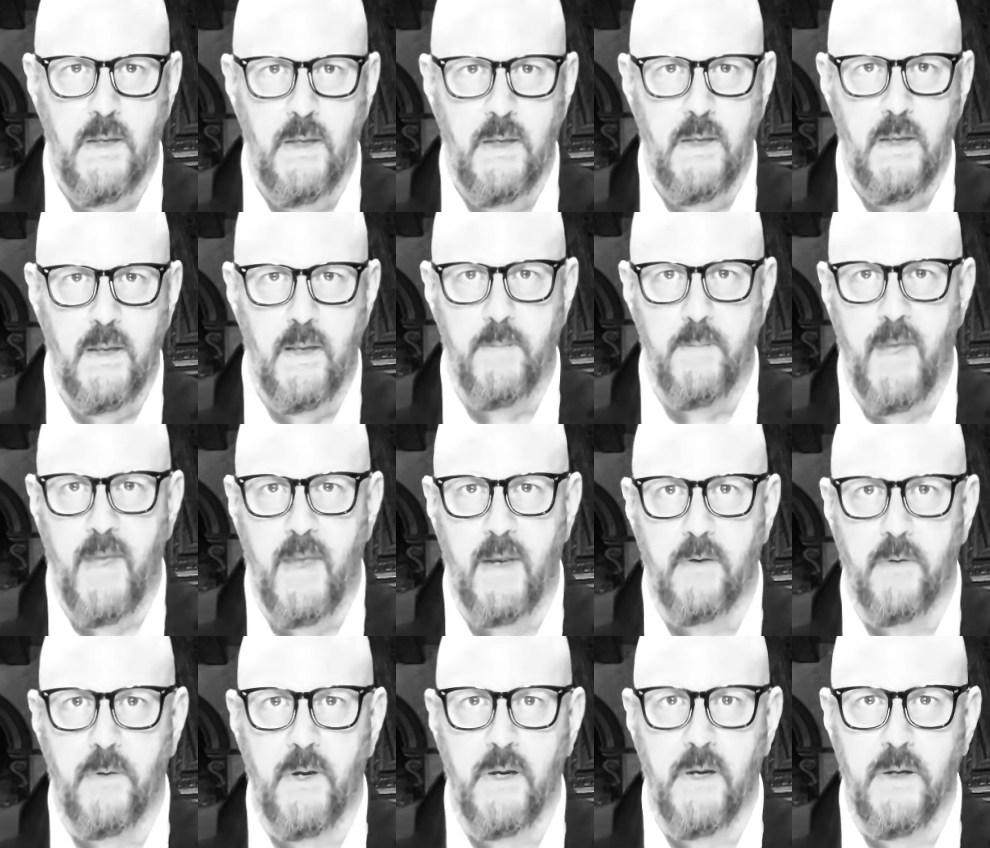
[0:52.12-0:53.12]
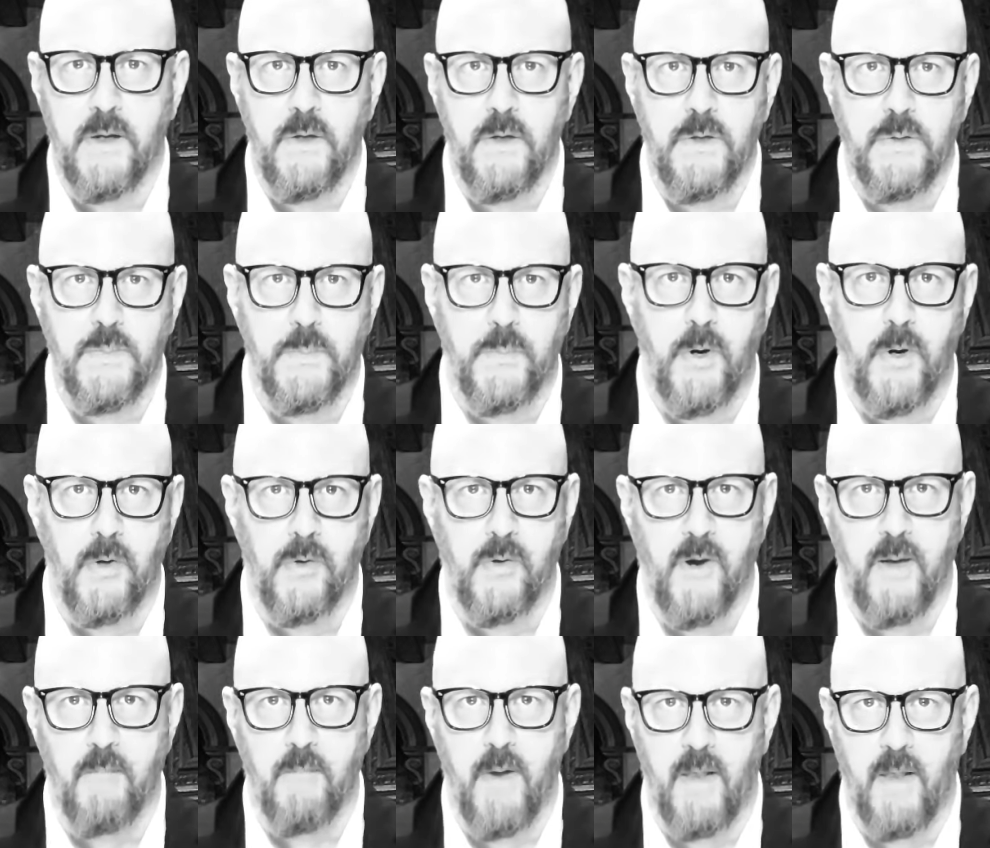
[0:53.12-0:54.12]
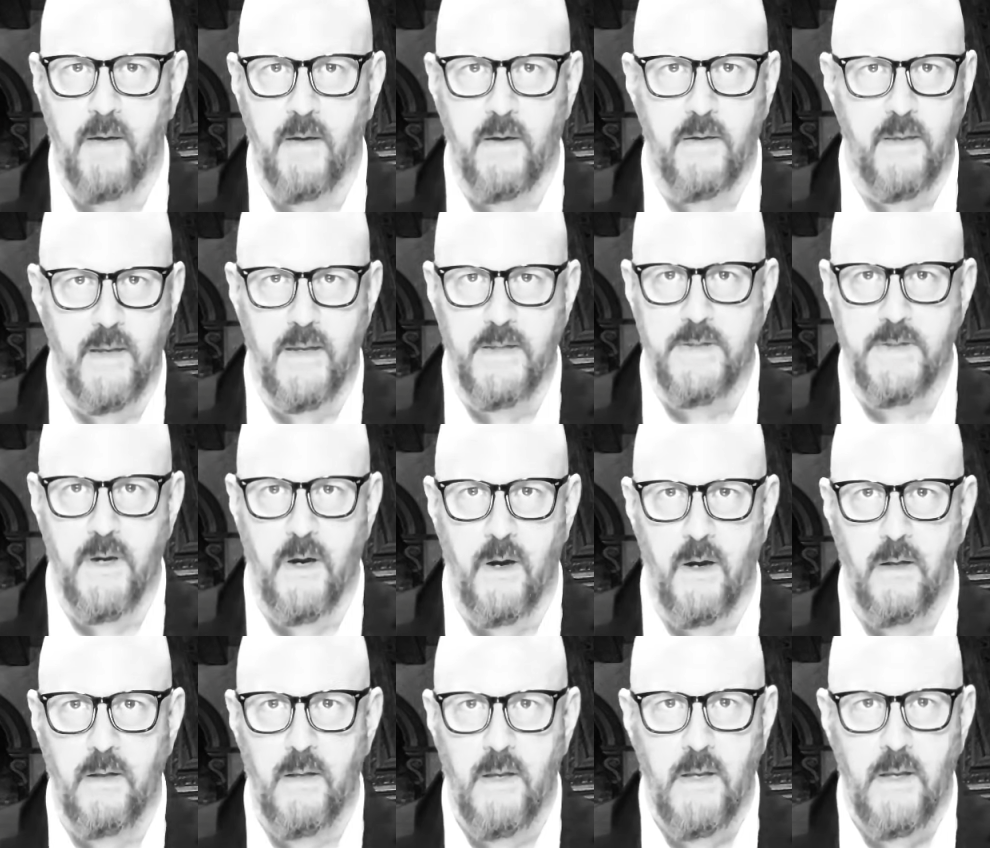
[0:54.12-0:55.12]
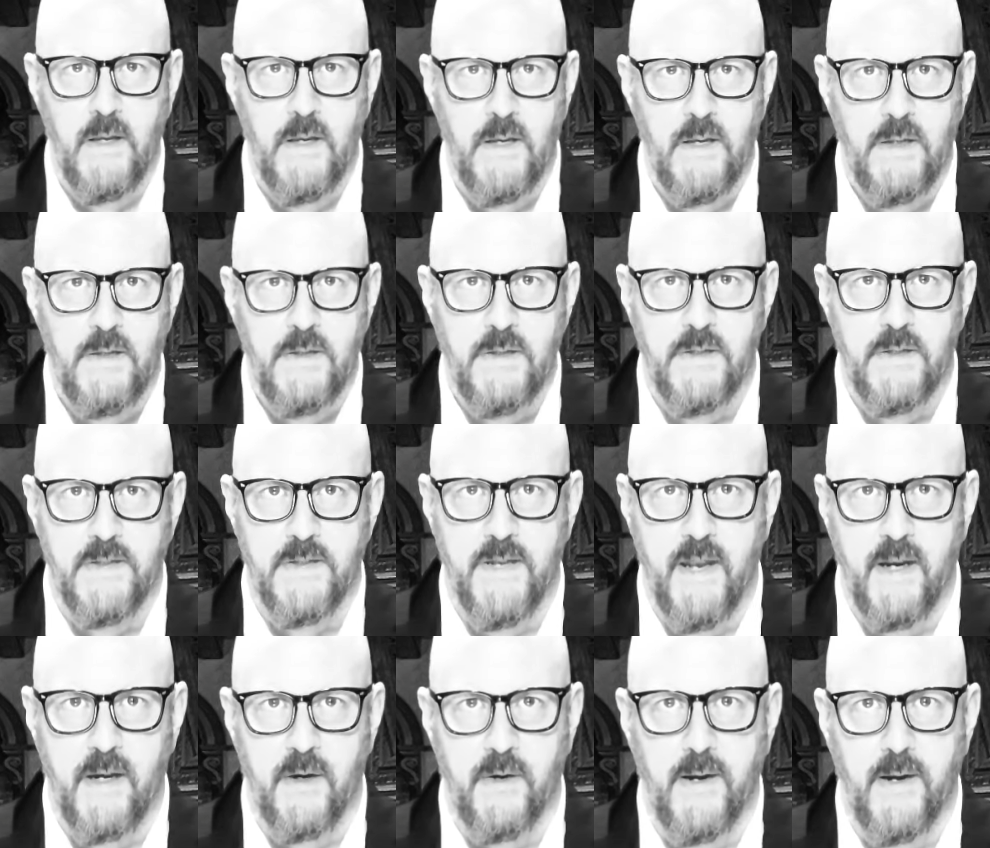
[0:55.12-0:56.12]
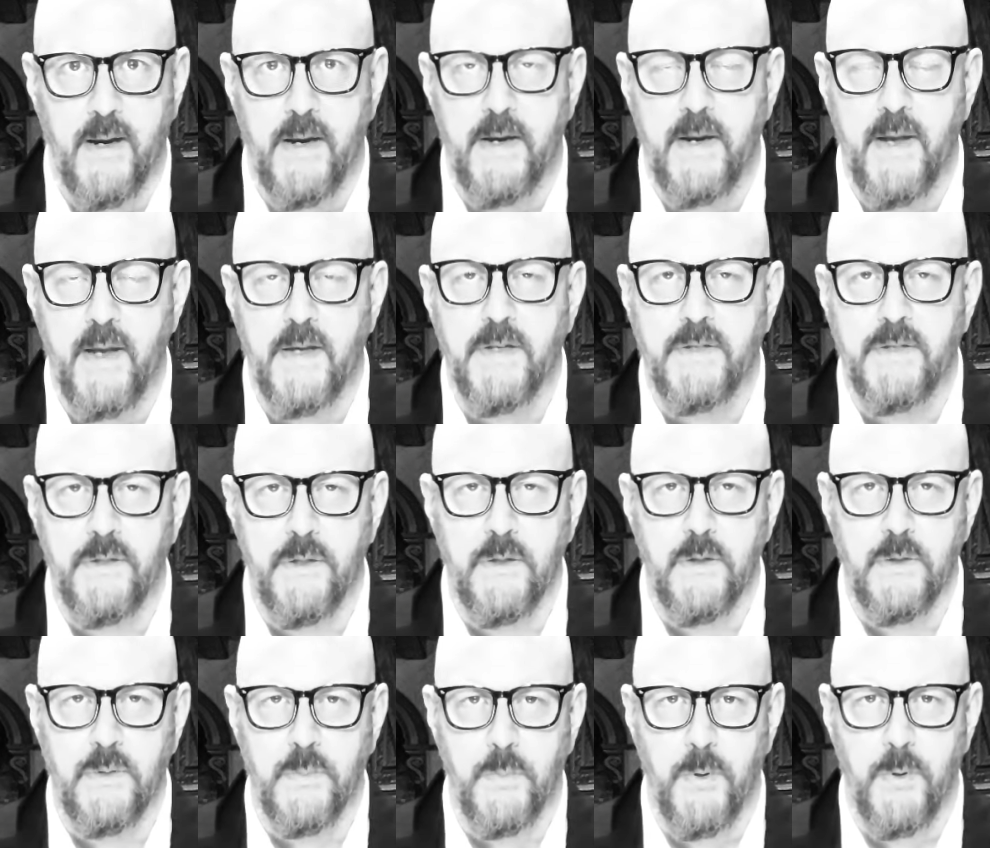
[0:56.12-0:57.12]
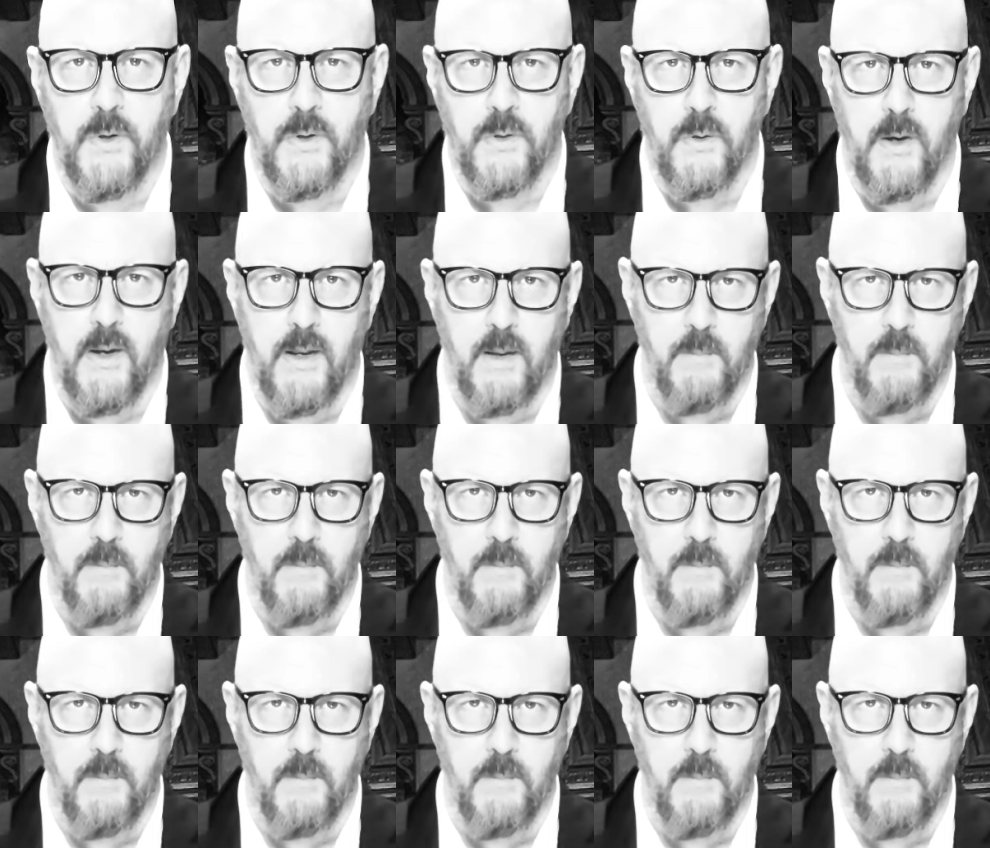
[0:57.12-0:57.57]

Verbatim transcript: I'm anchoring a news program, Mother, that's all. Just anchoring a nice news program.